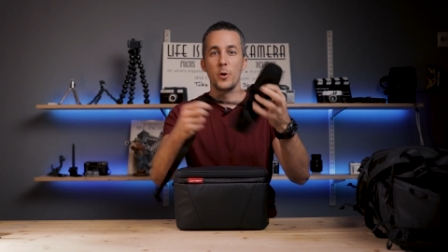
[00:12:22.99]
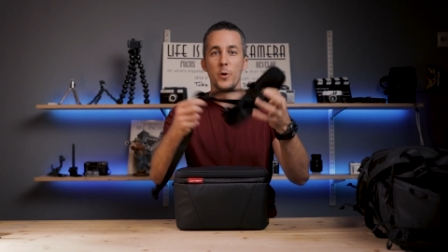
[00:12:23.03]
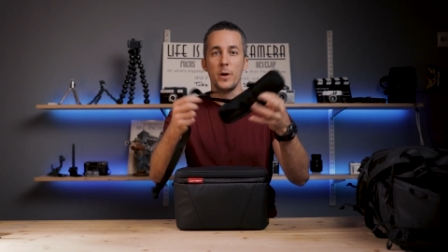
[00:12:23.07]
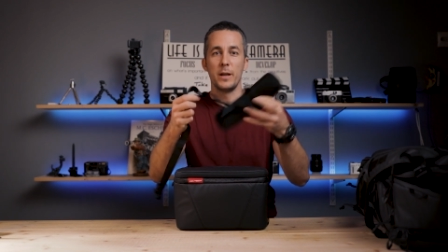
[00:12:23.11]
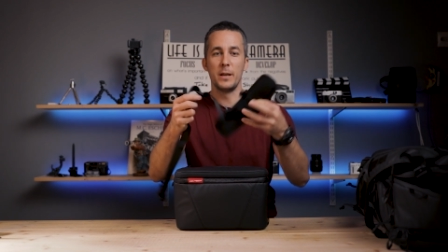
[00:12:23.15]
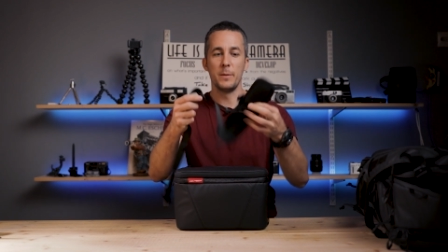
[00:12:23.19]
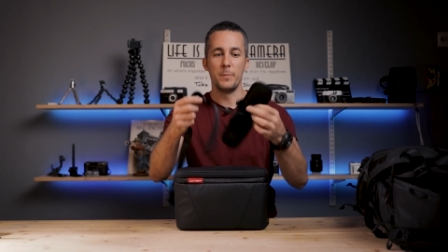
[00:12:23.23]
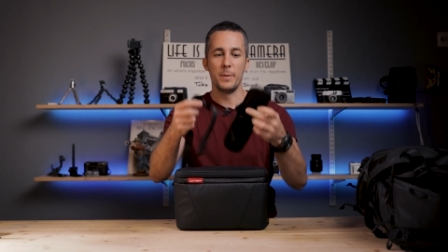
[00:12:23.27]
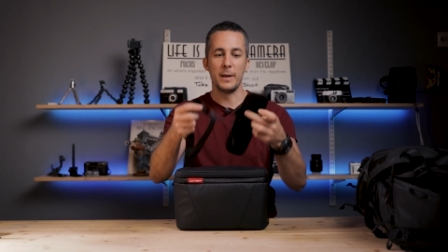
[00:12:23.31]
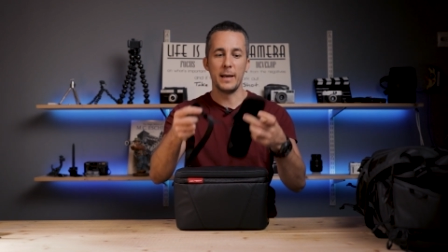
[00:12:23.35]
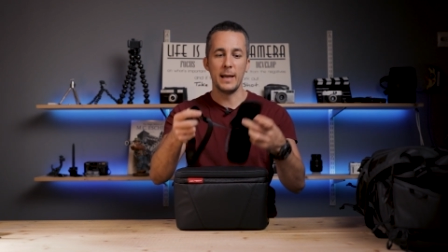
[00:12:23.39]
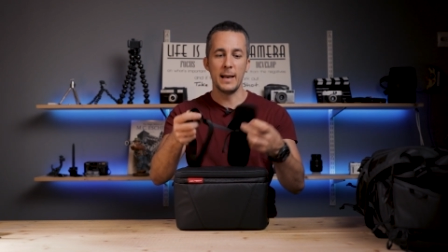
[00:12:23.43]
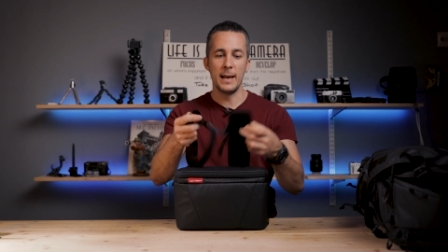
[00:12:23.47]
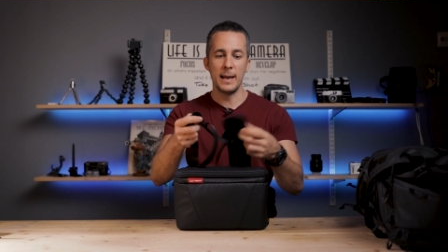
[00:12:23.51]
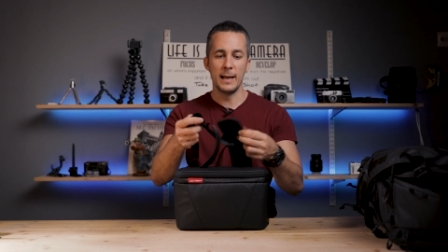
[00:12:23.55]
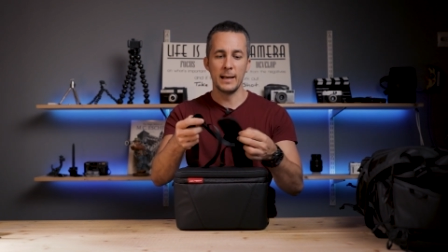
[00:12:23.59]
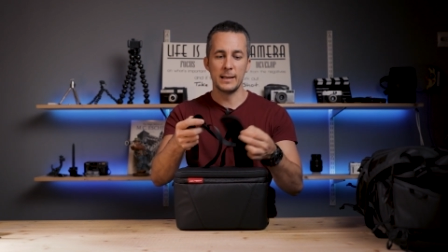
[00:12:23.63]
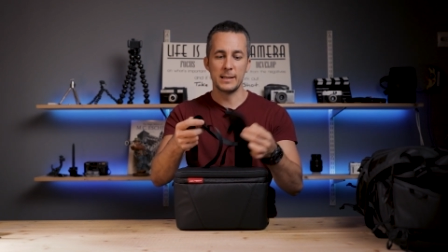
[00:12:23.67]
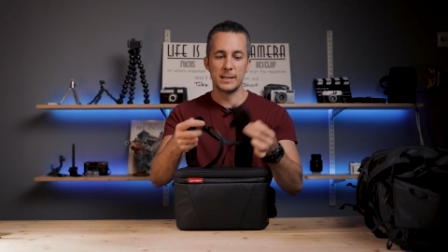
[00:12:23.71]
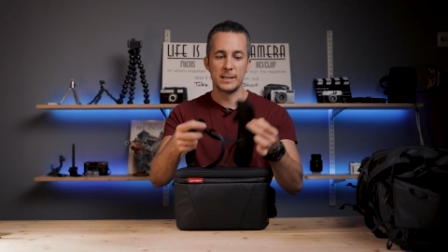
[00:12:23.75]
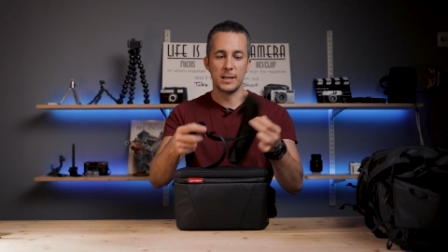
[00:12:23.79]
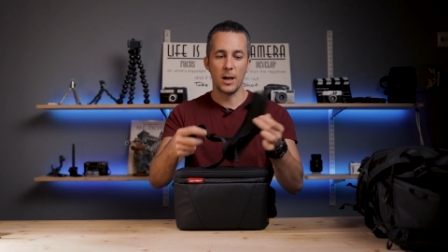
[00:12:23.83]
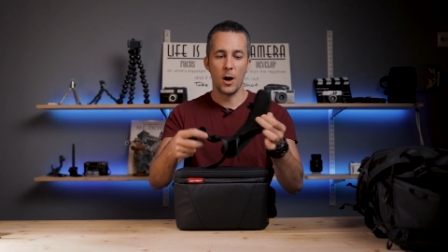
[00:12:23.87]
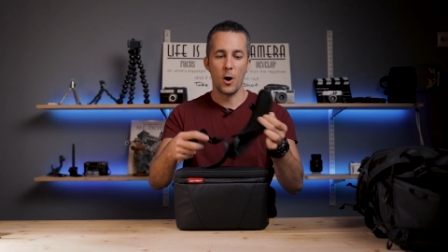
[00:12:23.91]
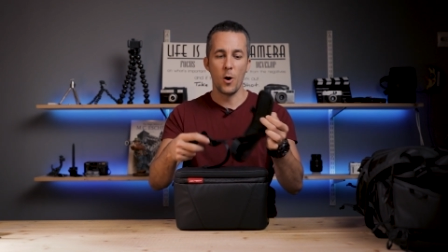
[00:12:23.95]
you at the beginning.
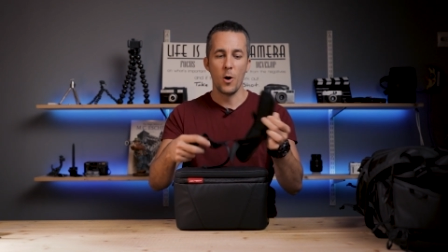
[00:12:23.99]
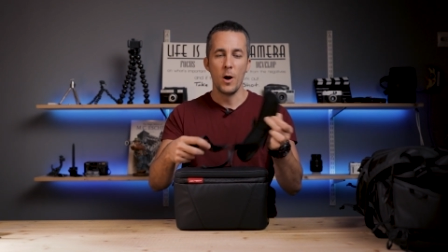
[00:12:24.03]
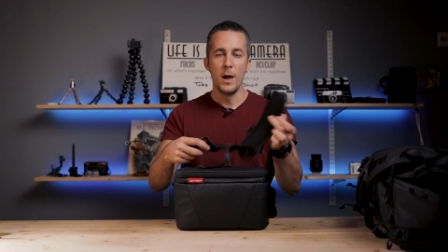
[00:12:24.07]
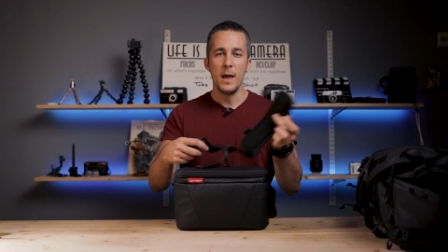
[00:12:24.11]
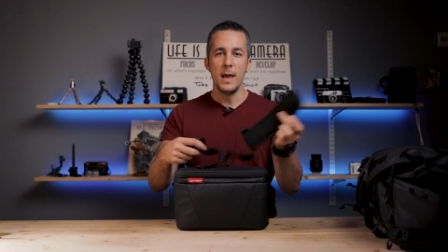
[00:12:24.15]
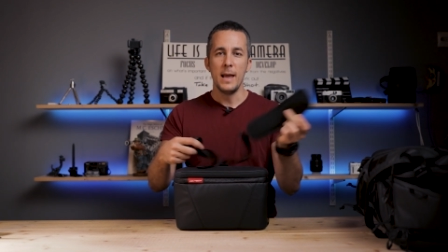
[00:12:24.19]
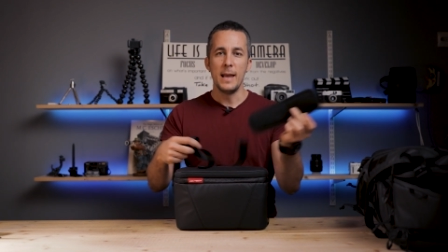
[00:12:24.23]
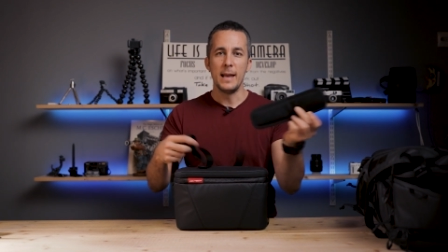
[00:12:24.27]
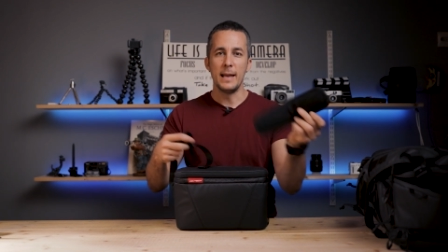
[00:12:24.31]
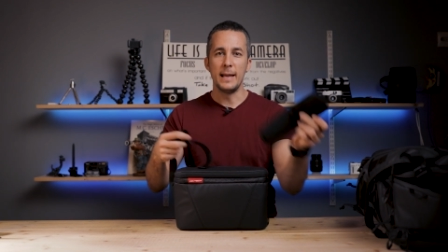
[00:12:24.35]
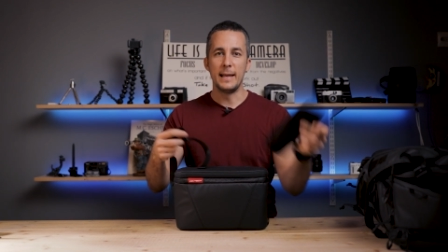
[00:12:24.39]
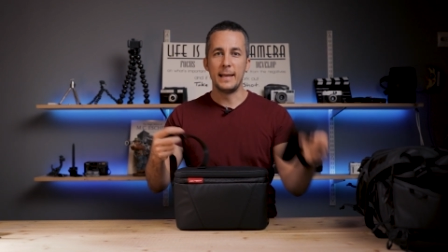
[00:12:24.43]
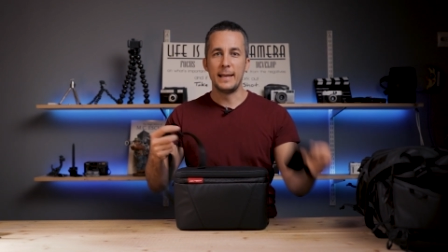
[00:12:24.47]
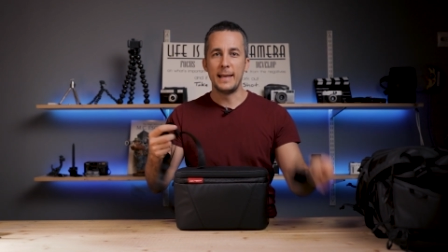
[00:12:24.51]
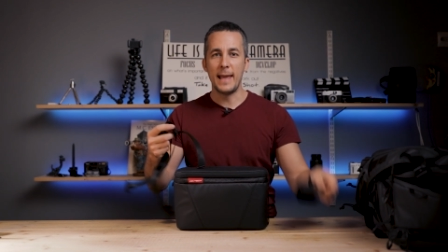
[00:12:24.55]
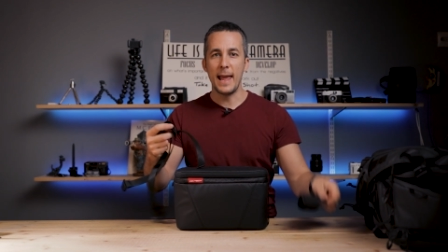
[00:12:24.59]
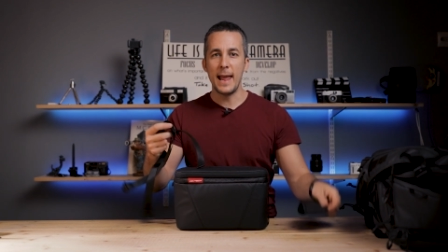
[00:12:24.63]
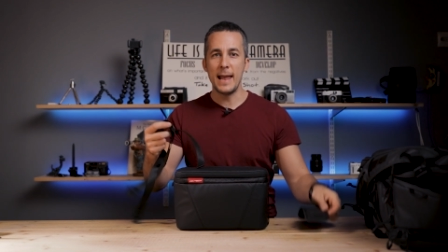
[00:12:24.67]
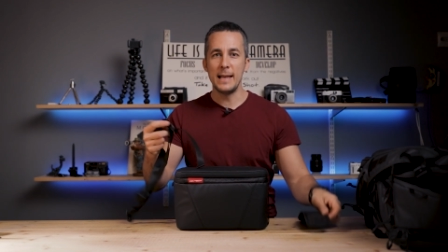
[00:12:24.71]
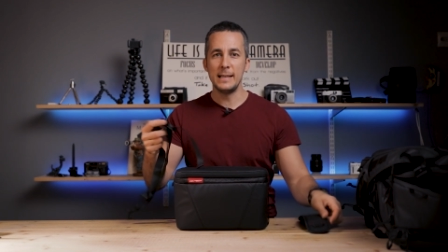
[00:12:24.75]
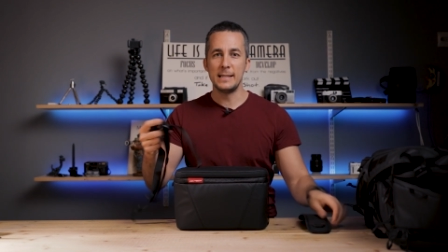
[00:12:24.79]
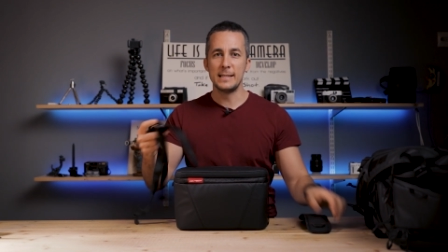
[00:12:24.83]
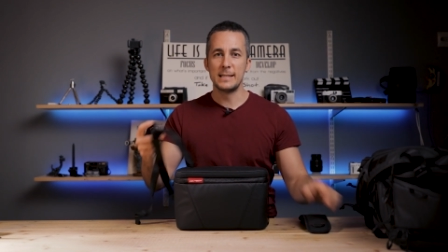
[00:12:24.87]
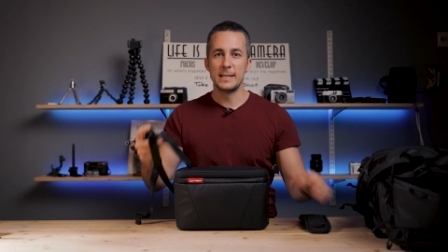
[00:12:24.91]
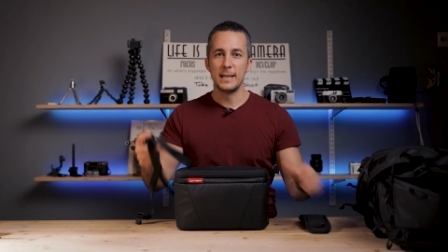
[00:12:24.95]
So in
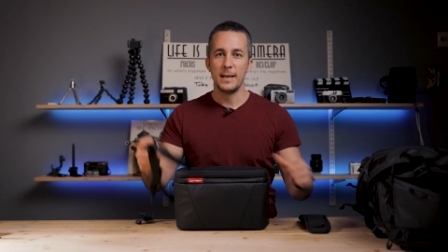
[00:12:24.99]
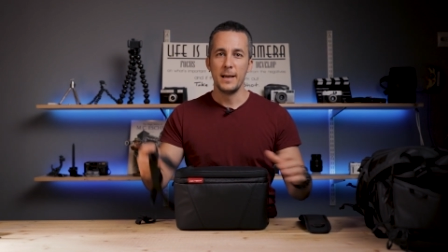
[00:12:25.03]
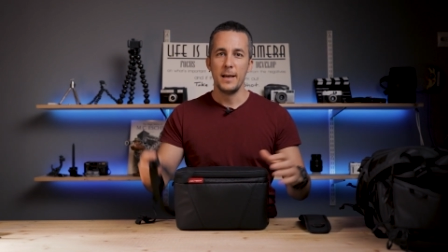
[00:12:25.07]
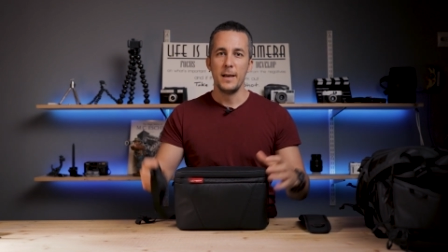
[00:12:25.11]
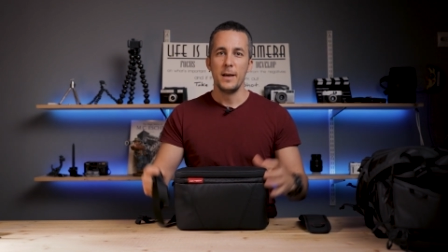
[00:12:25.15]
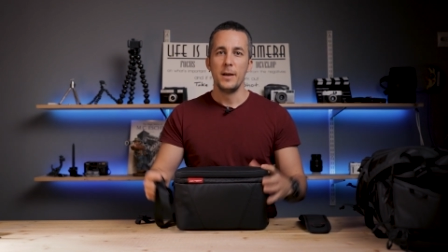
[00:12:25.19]
case